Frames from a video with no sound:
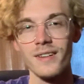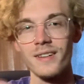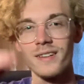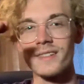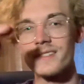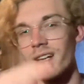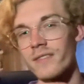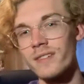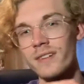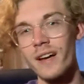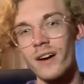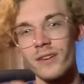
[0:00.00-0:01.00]

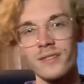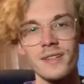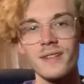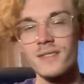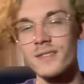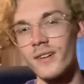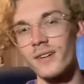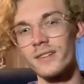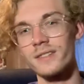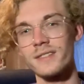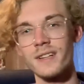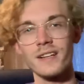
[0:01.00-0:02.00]
7 out of 10
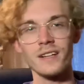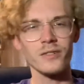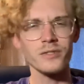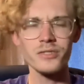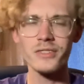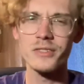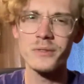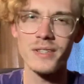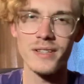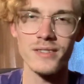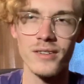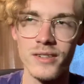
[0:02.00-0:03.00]
stars. And I don't usually do
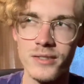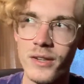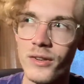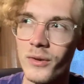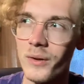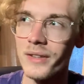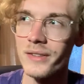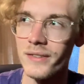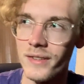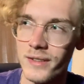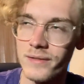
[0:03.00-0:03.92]
10 stars, so I don't know why I did that.